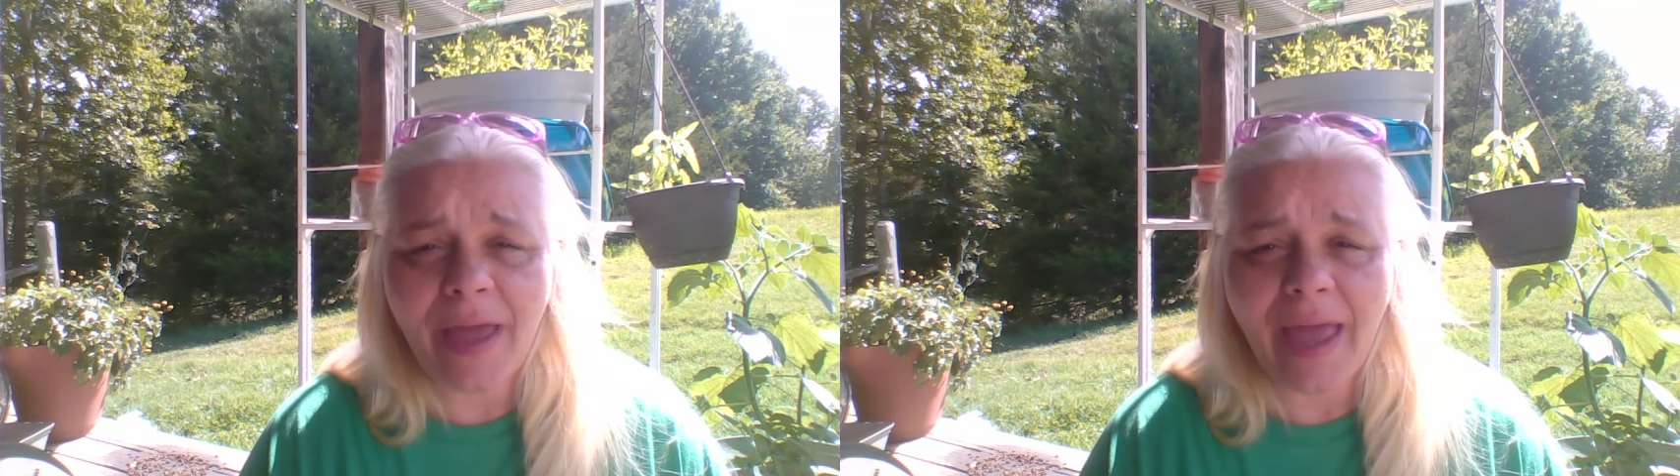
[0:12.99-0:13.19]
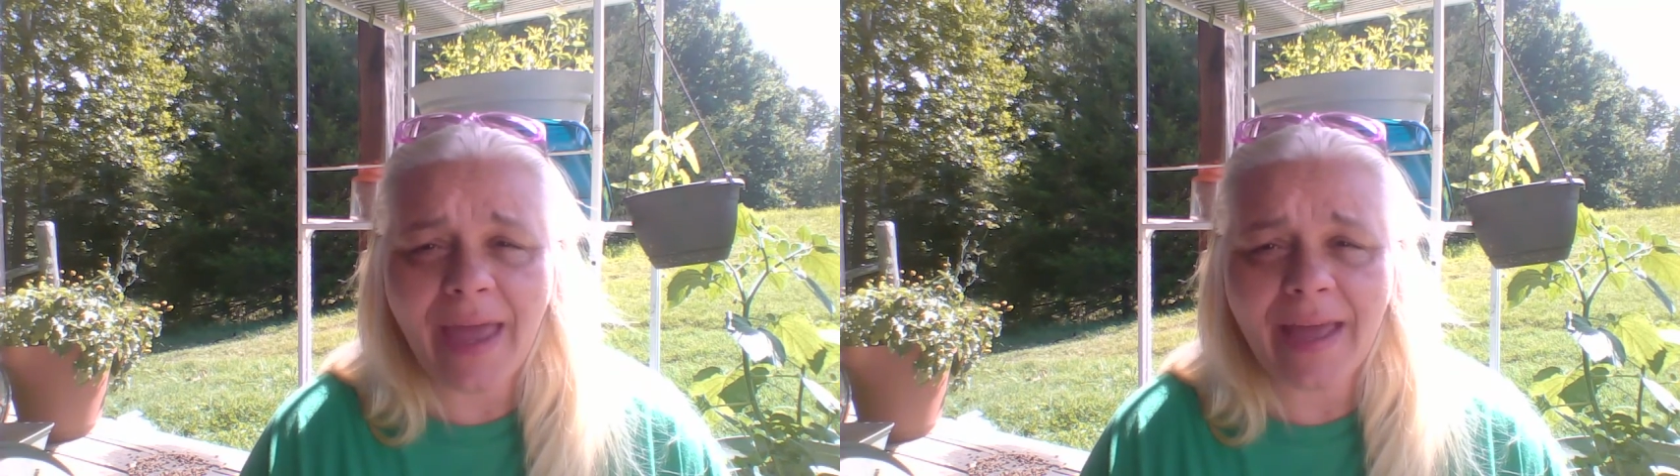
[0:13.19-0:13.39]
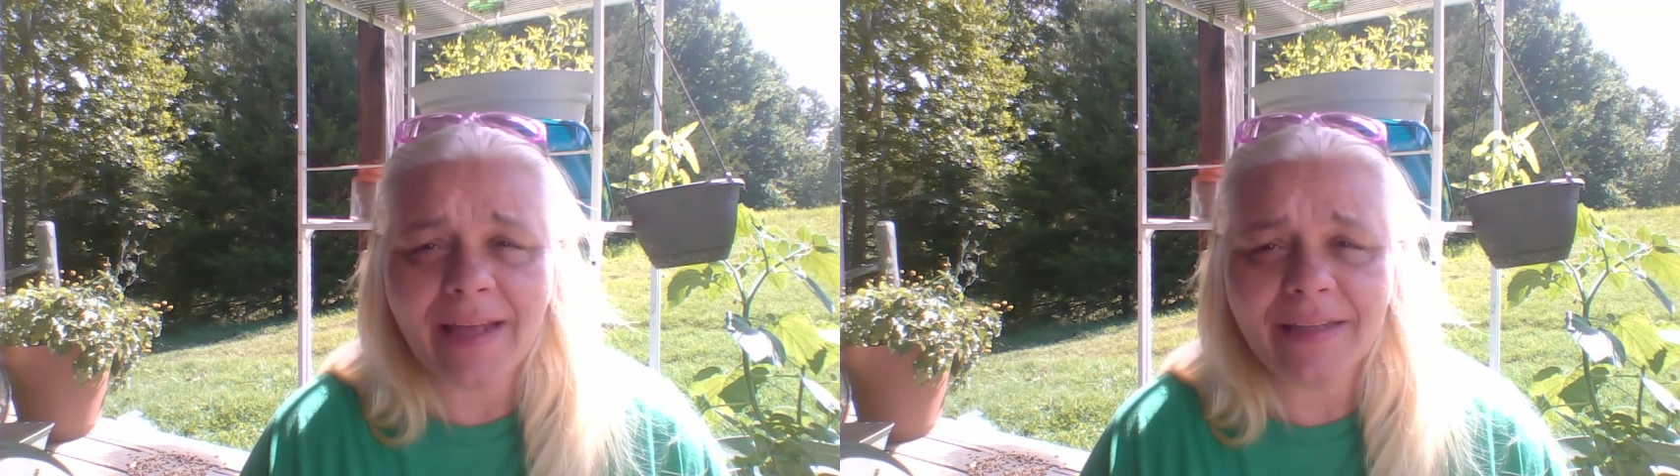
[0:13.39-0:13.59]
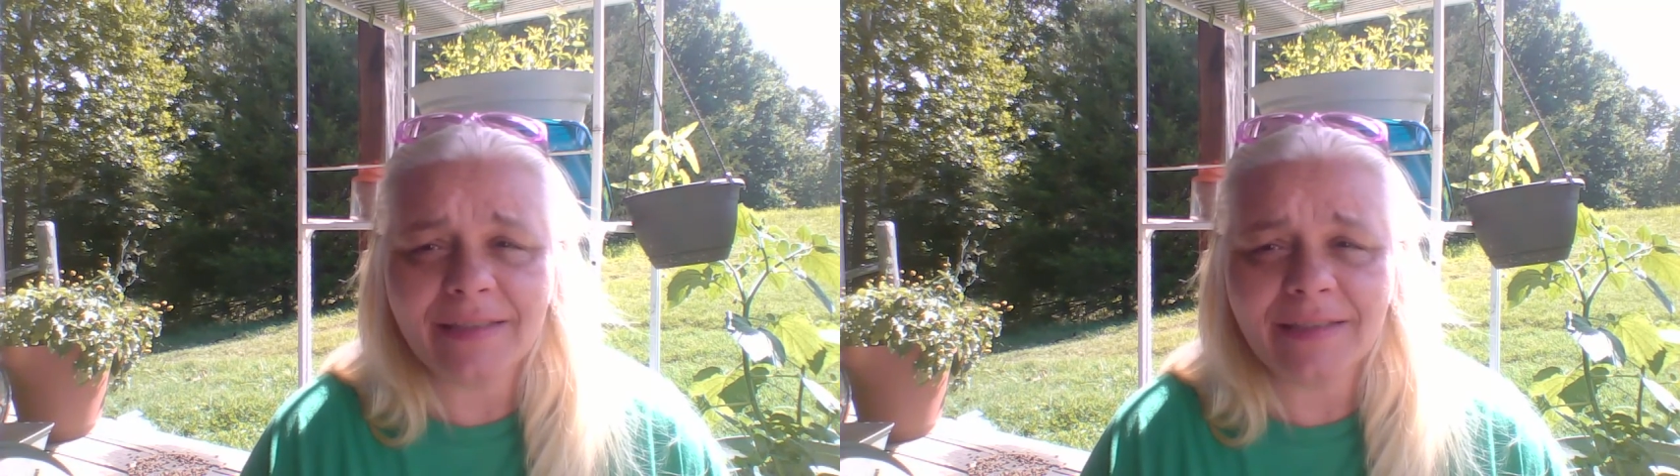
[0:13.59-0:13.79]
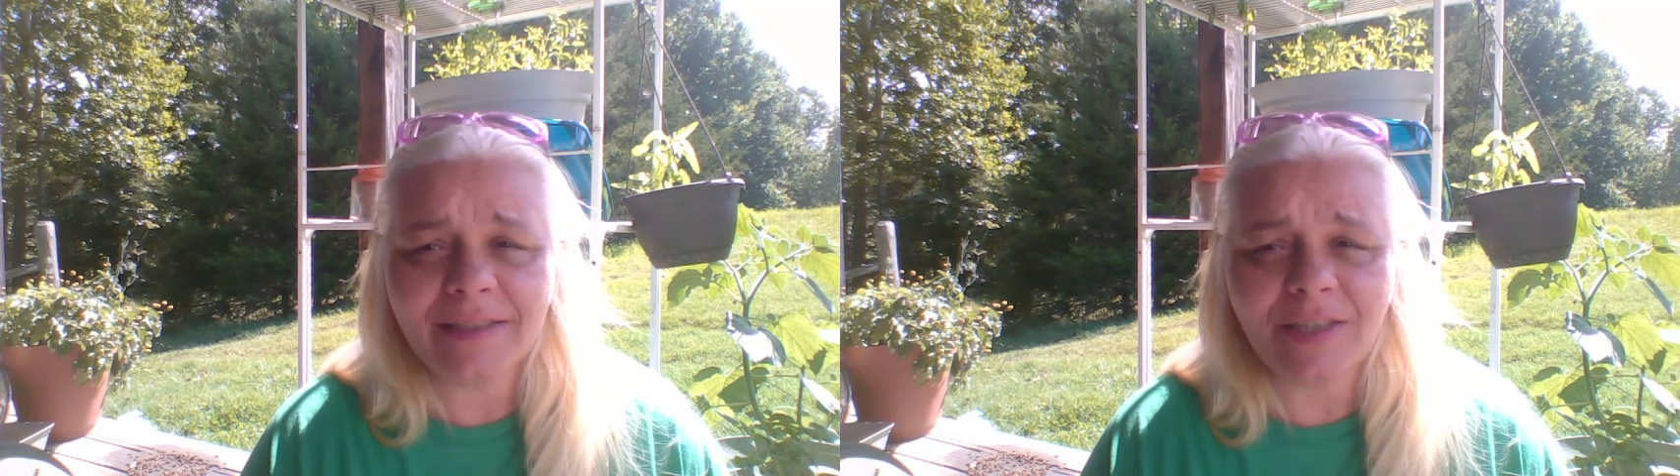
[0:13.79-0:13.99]

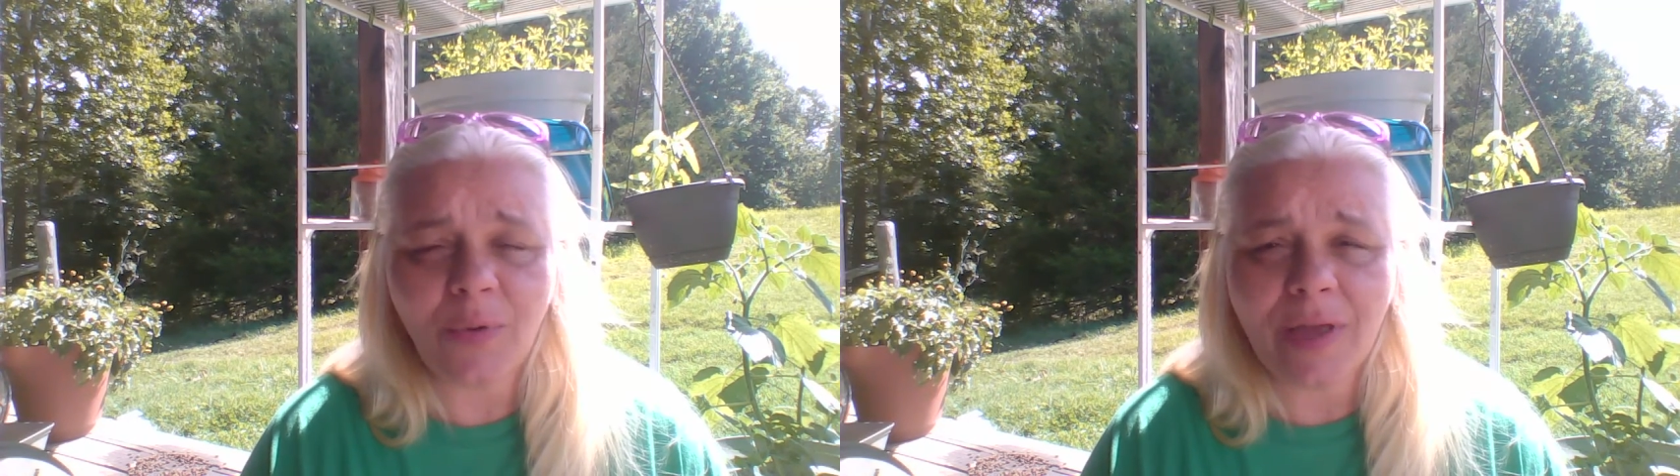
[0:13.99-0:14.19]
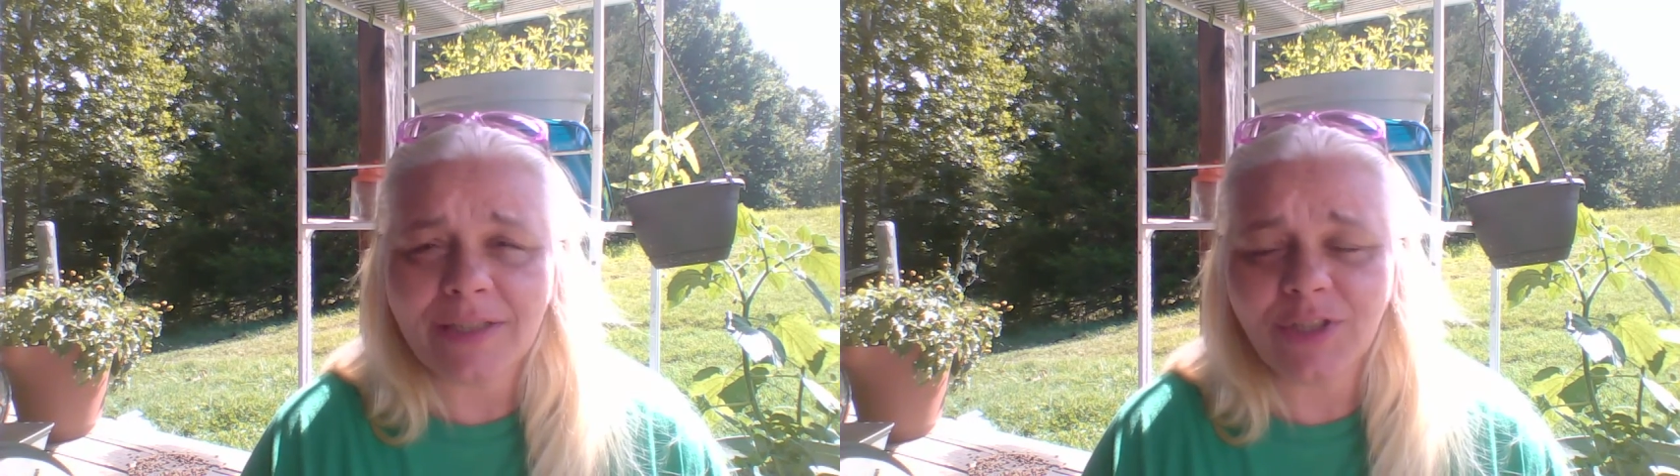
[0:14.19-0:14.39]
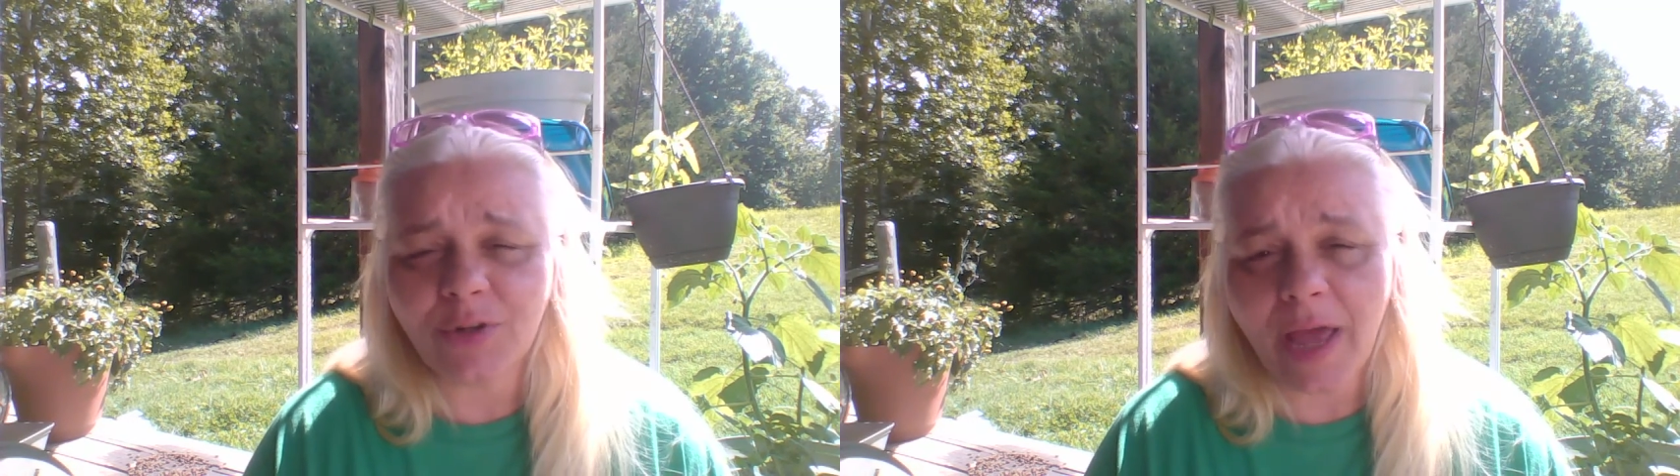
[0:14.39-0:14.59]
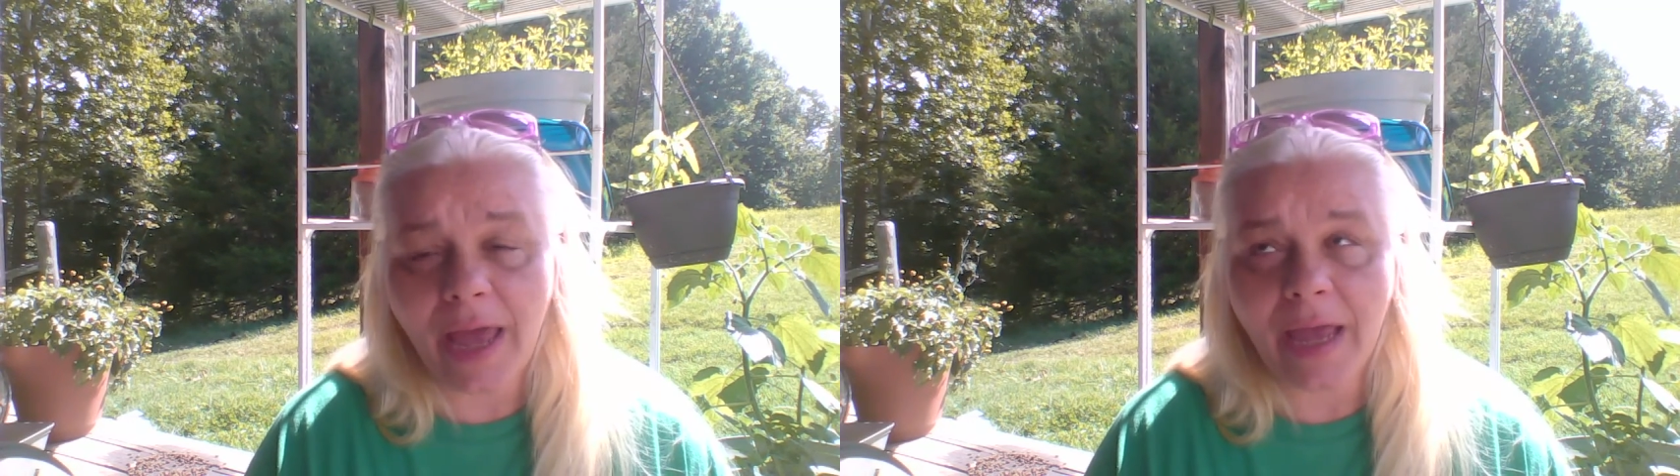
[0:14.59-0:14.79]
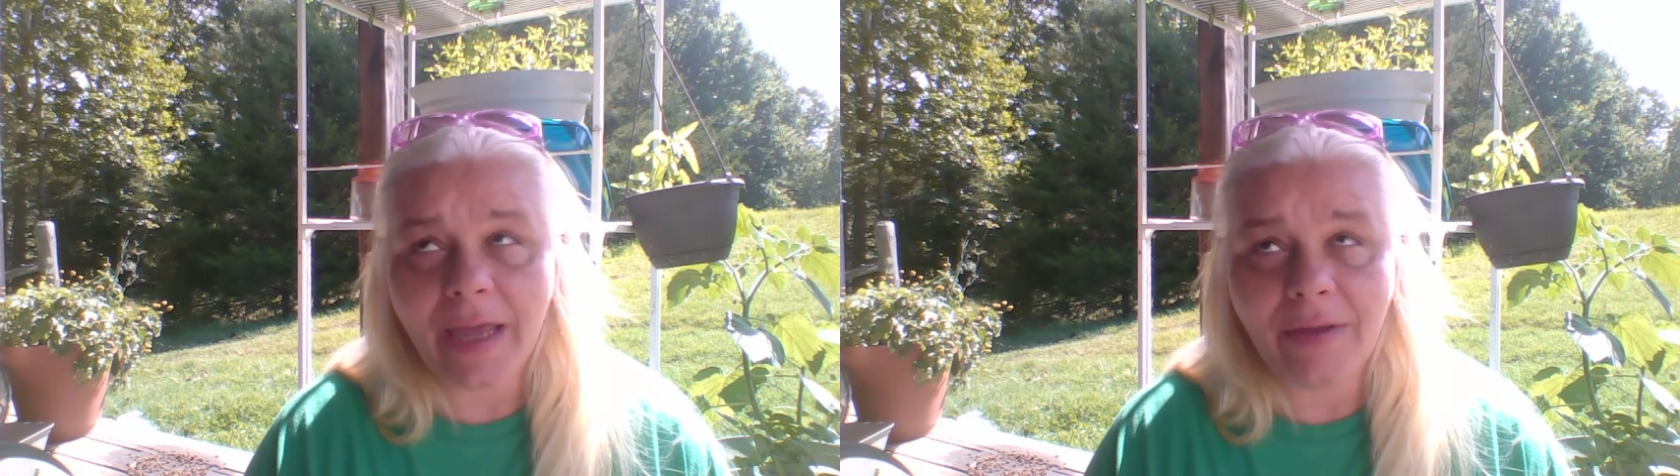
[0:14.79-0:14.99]
And so yesterday,